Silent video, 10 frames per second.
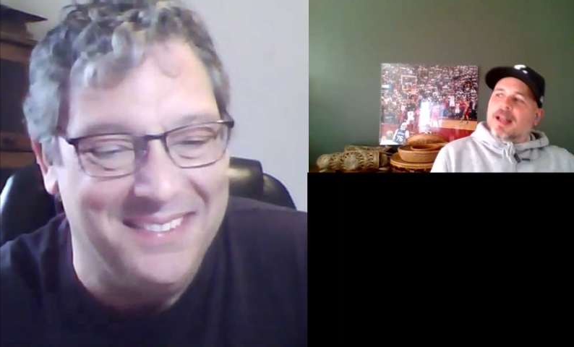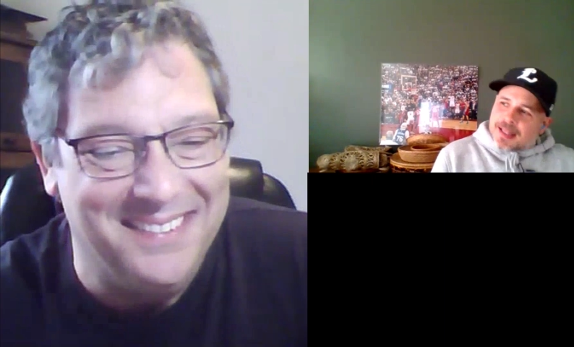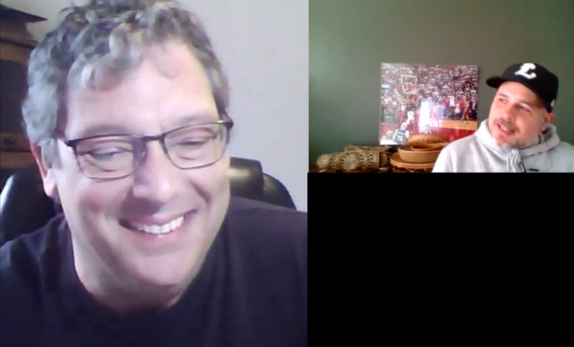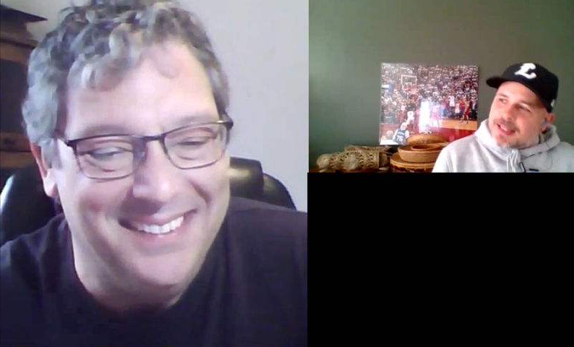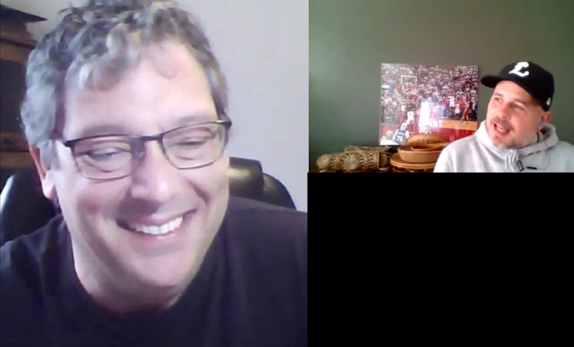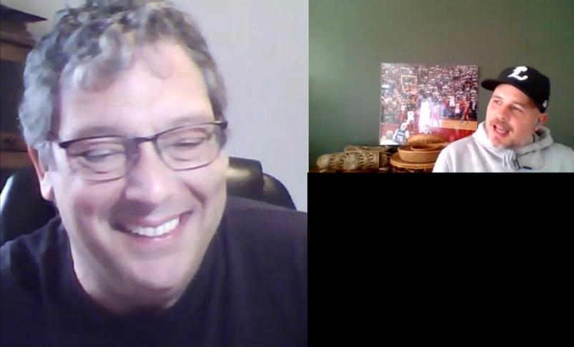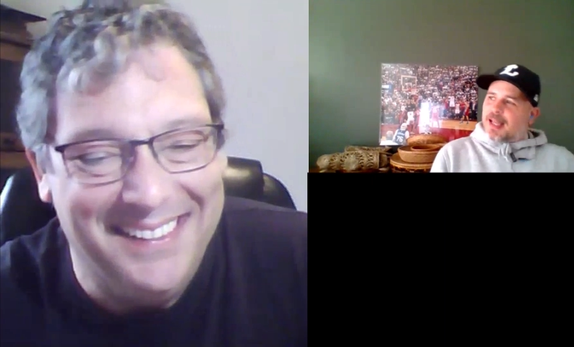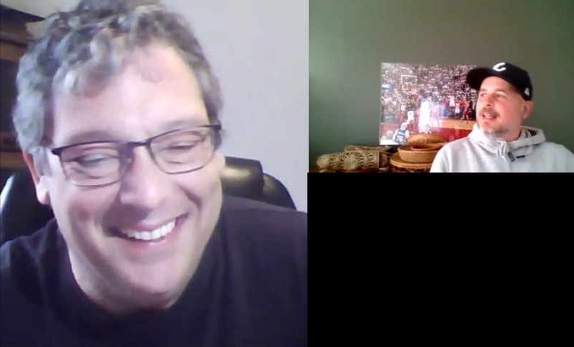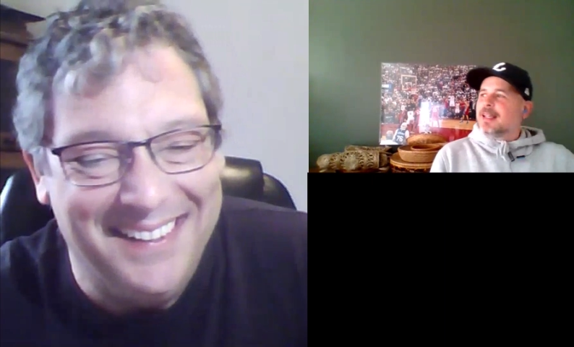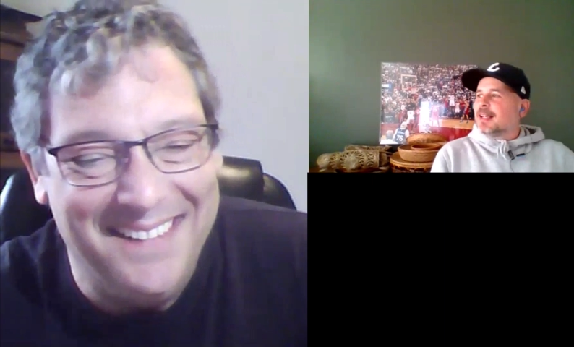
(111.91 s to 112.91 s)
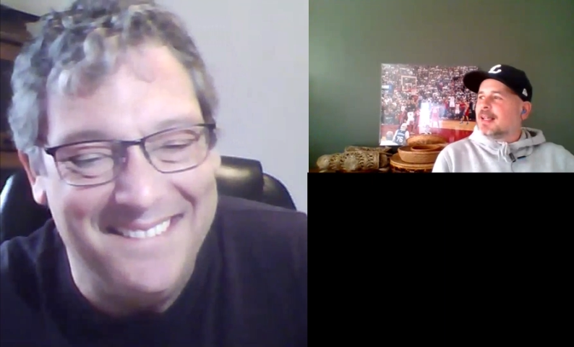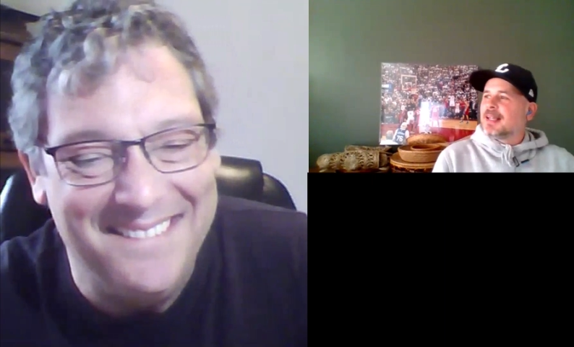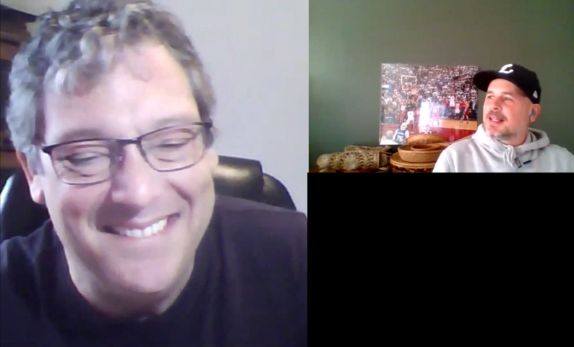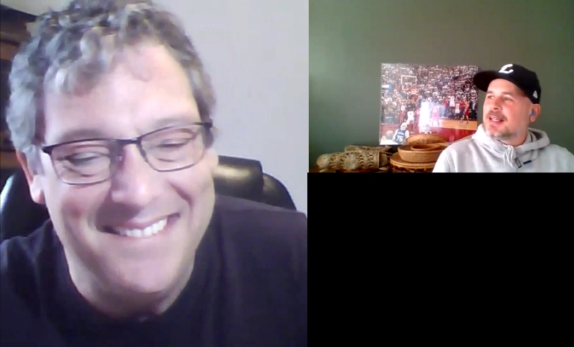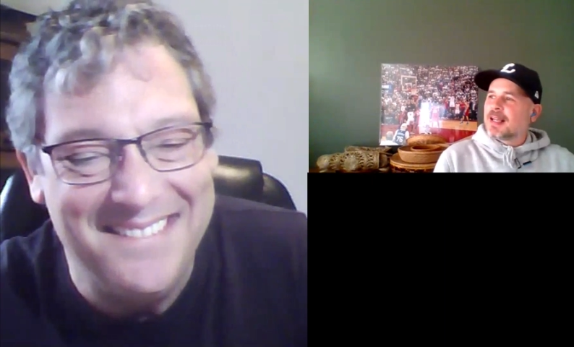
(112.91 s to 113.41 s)
Speaker 1: And then
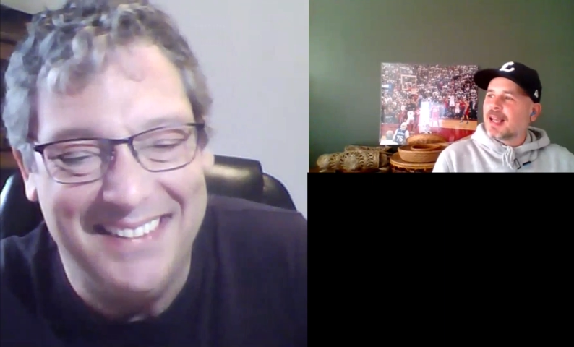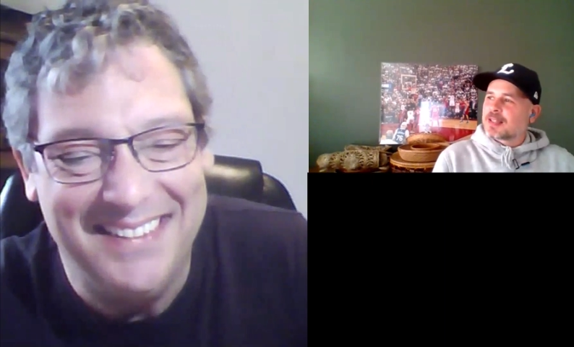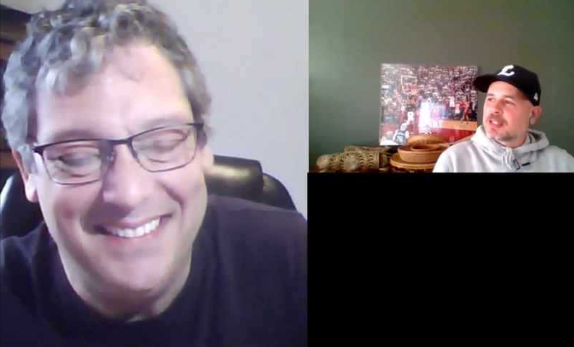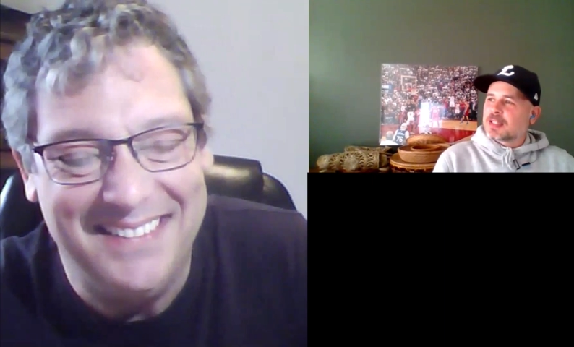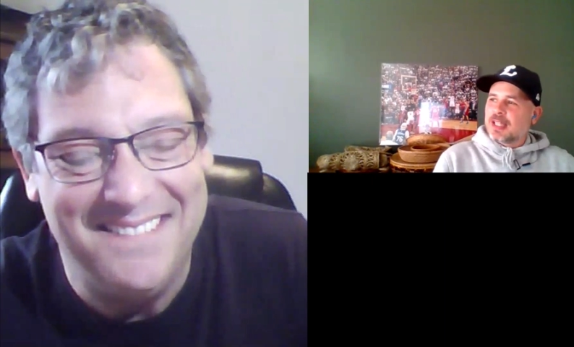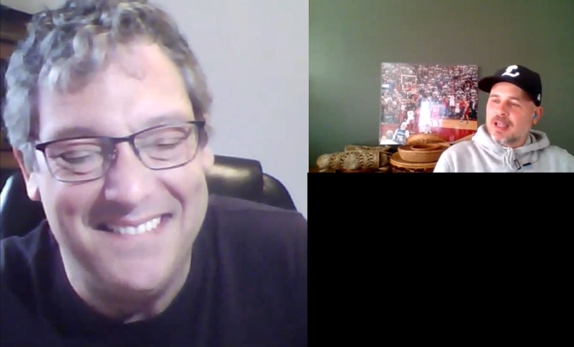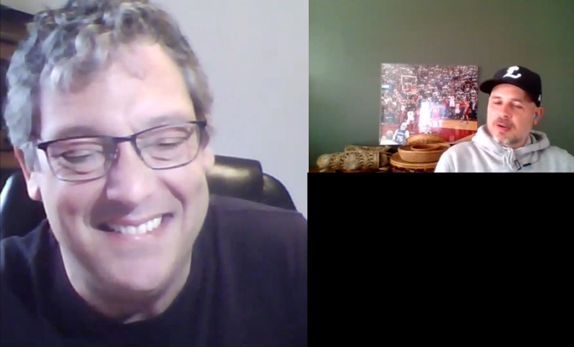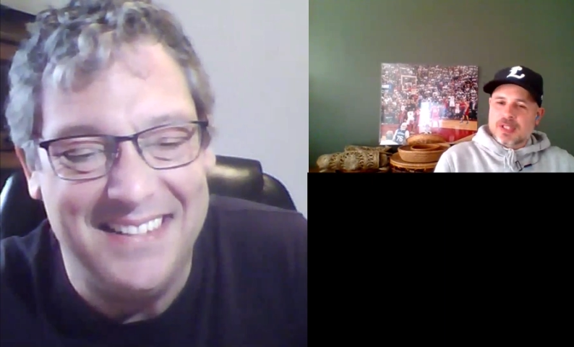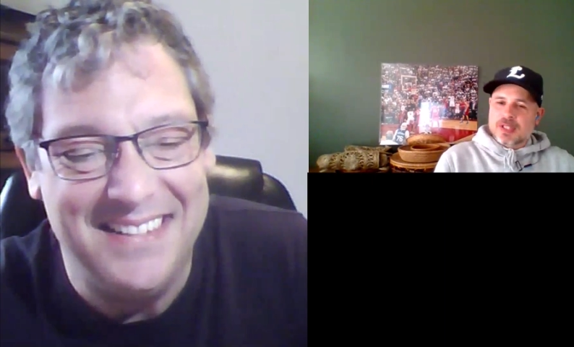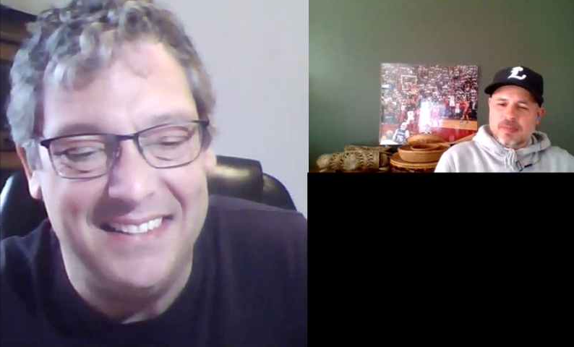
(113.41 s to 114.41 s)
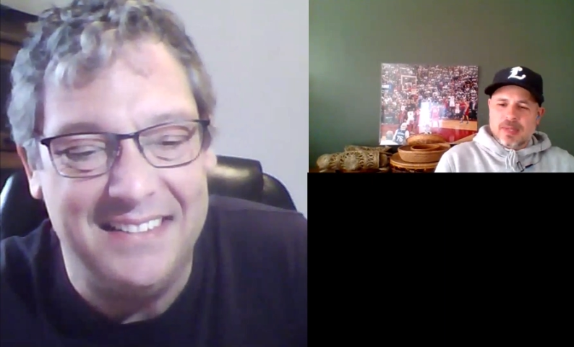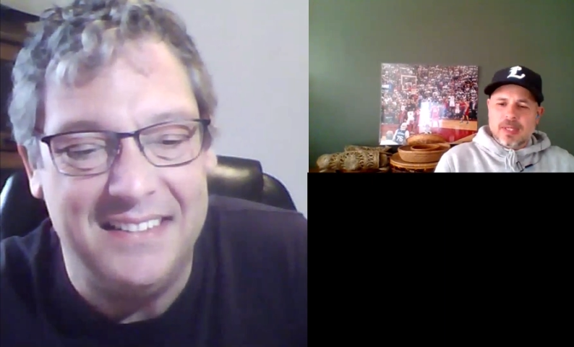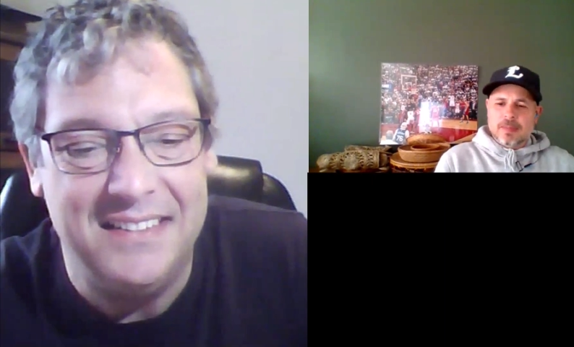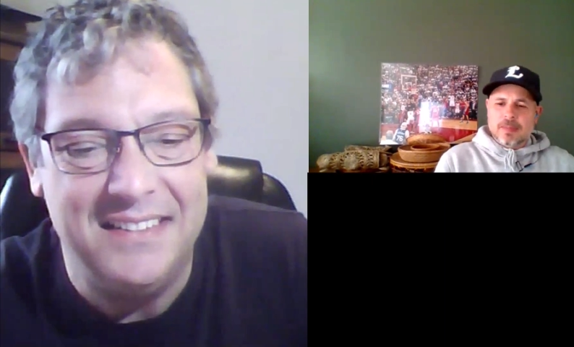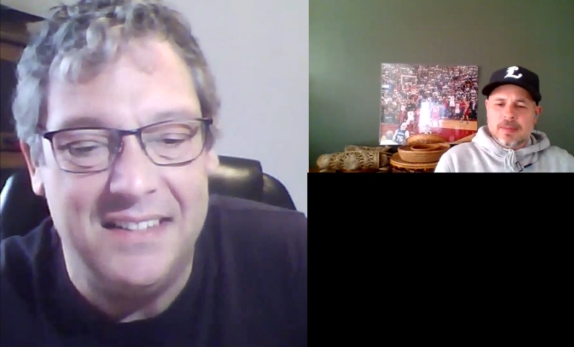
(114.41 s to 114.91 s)
as the day goes on,
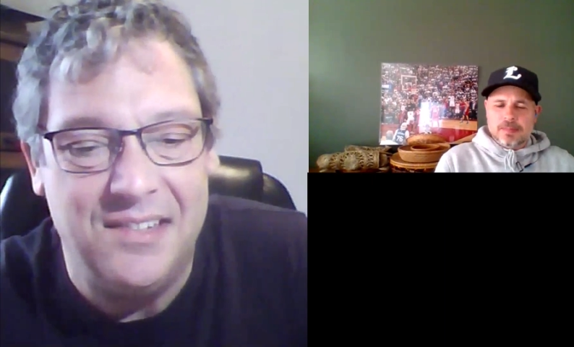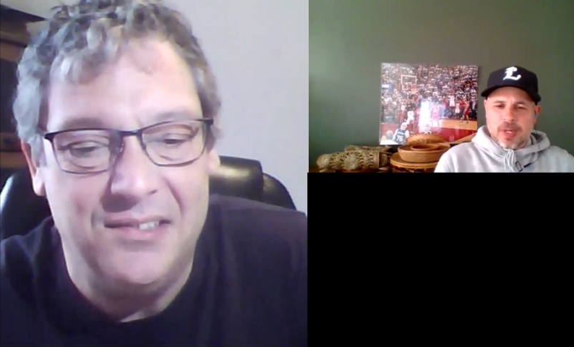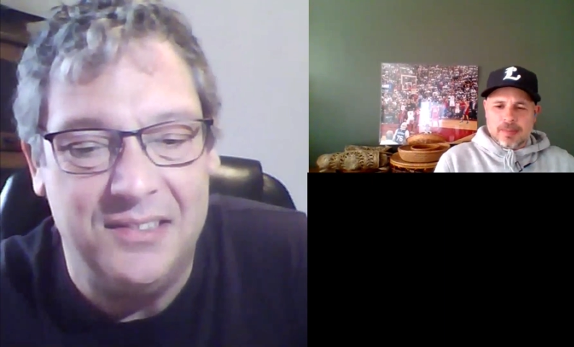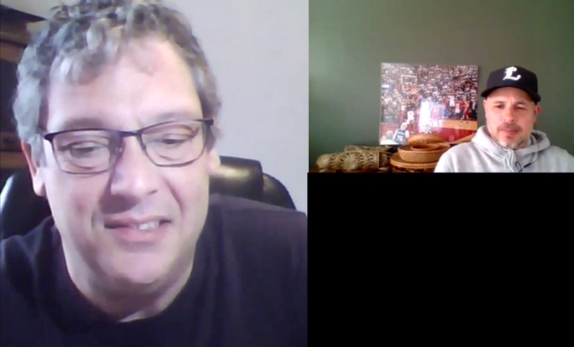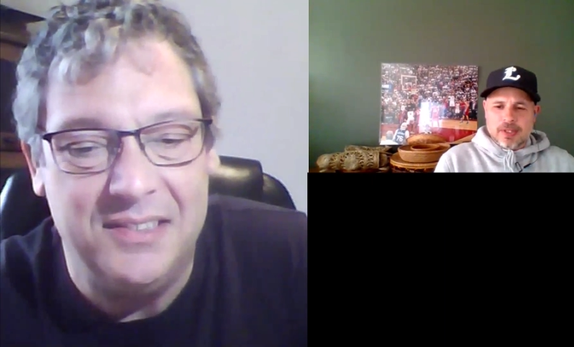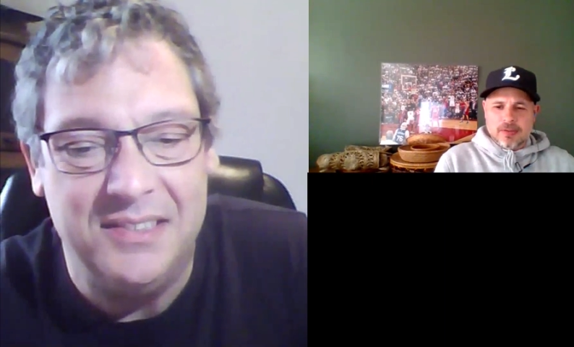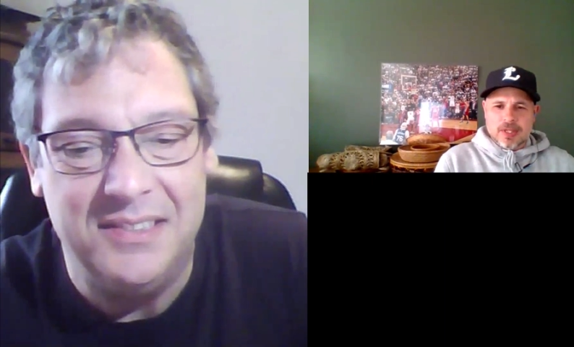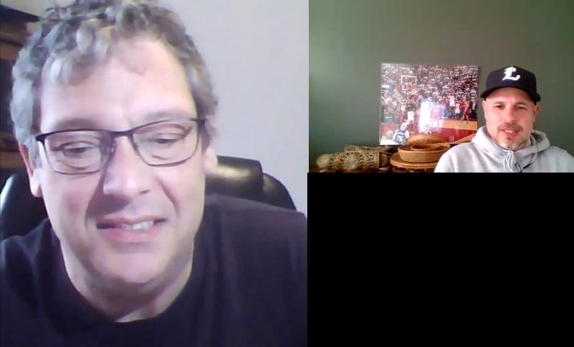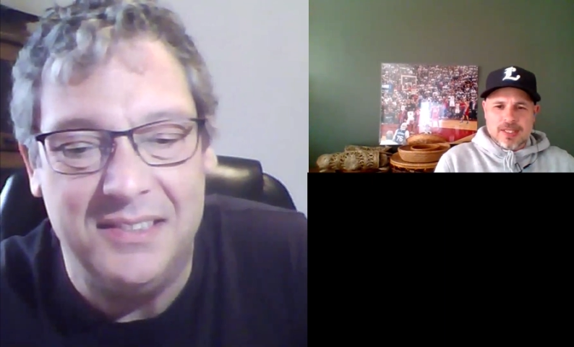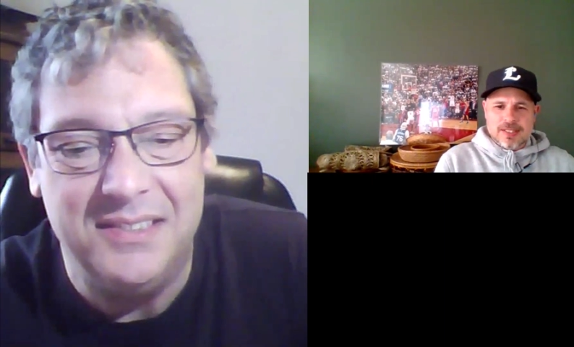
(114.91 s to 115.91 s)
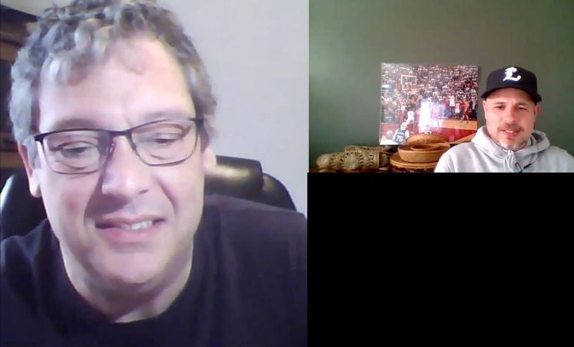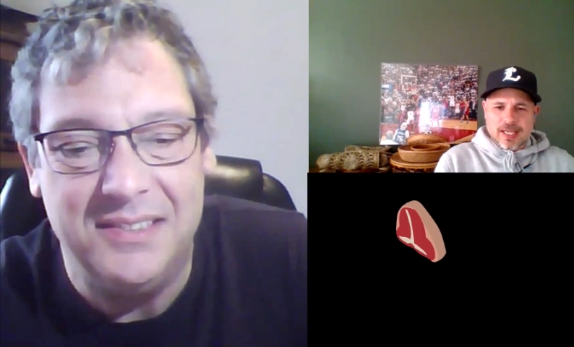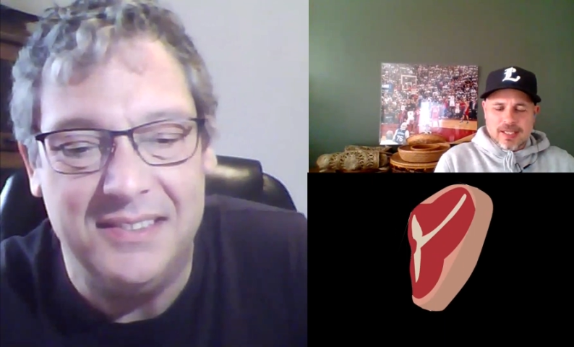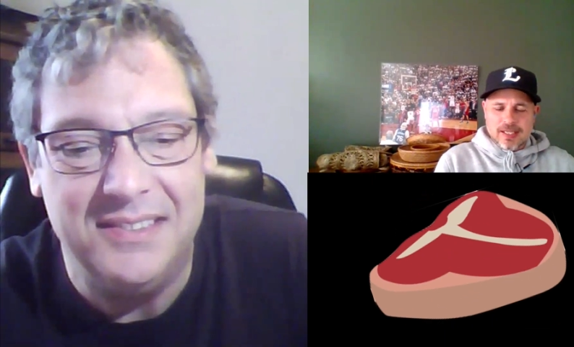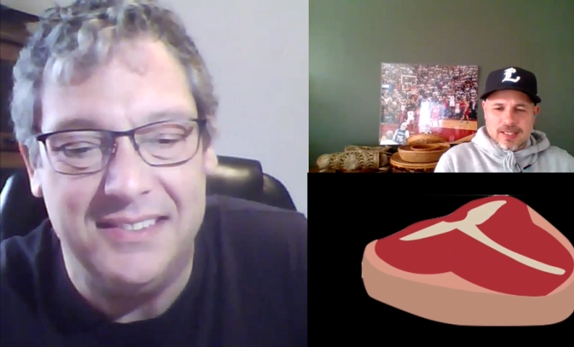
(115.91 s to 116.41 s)
maybe maybe barbecue a nice
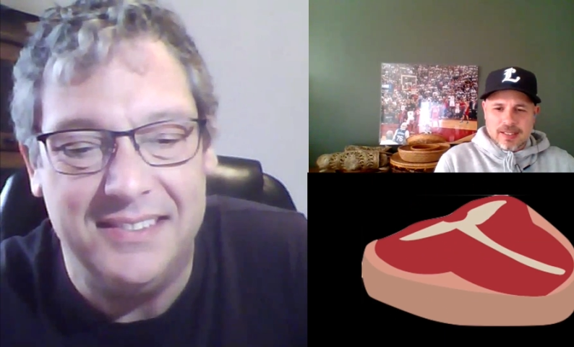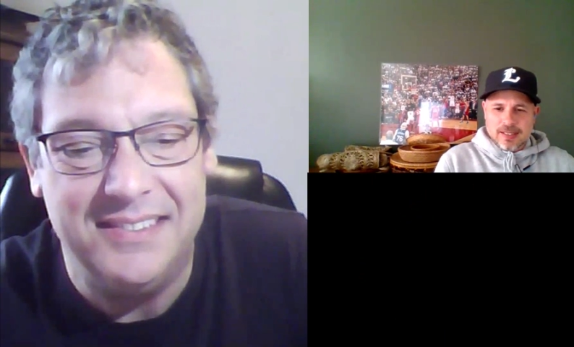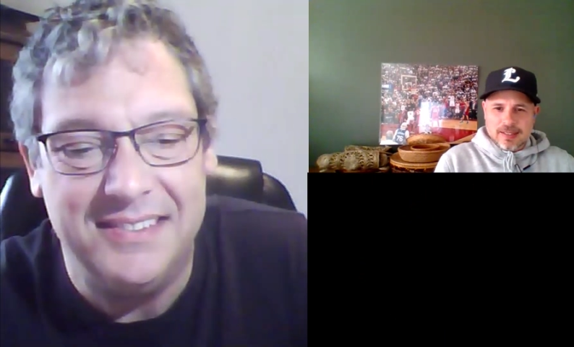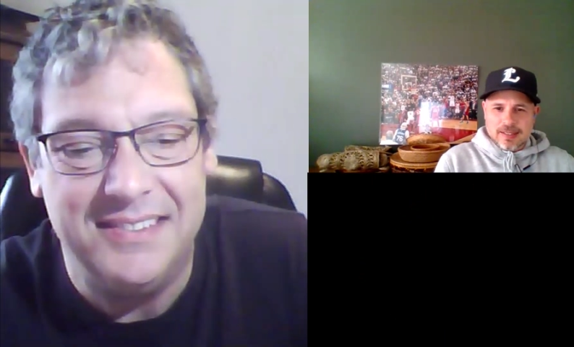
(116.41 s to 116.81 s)
steak